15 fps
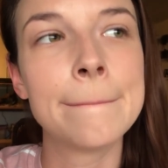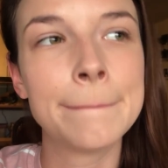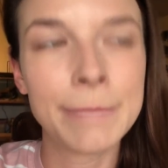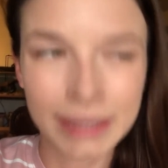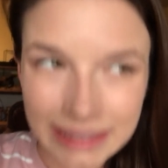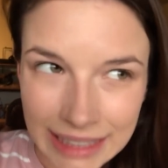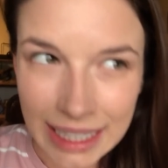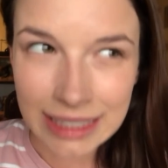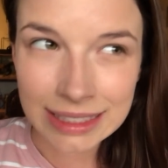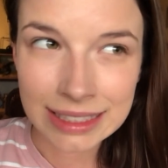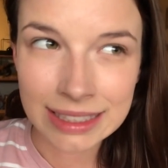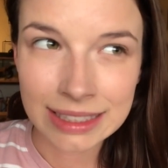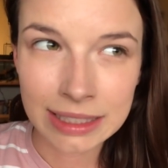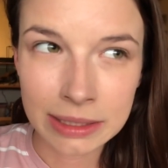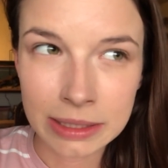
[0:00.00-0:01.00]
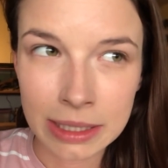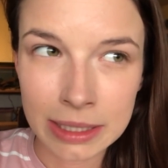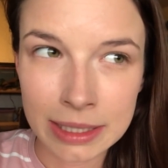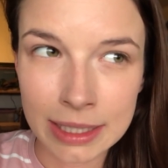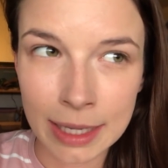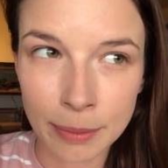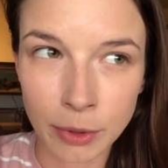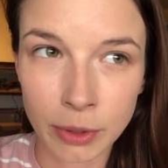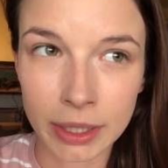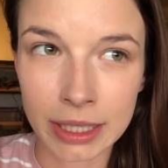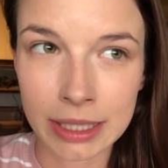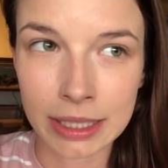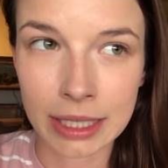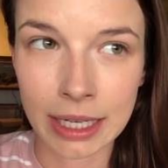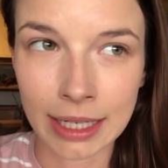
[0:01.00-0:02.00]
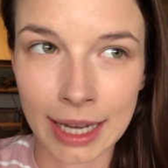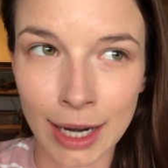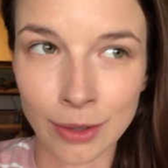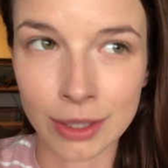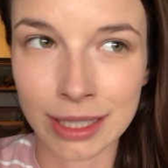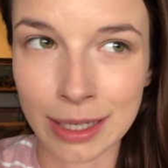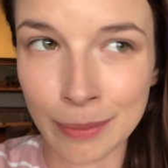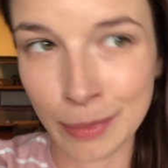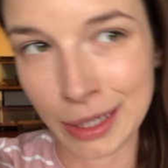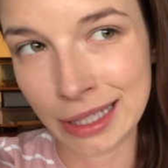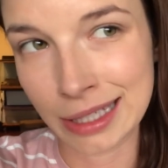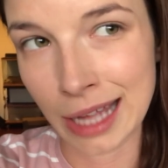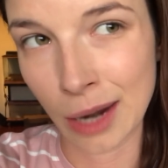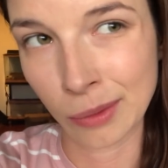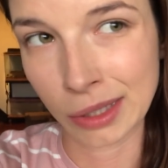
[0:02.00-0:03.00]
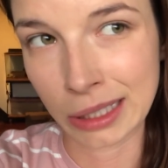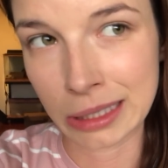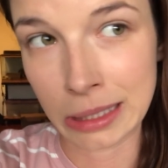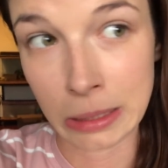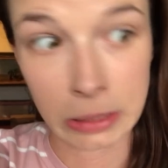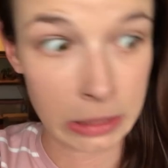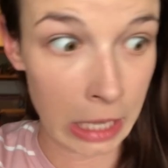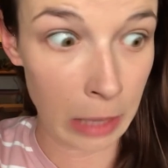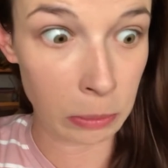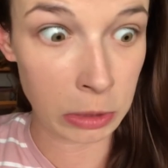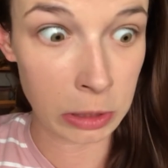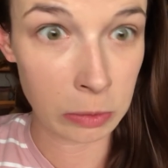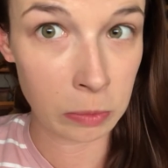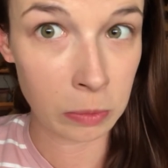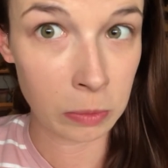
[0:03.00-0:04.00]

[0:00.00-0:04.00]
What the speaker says: plus the 10-step Korean skincare routine, but it's not really 10 steps.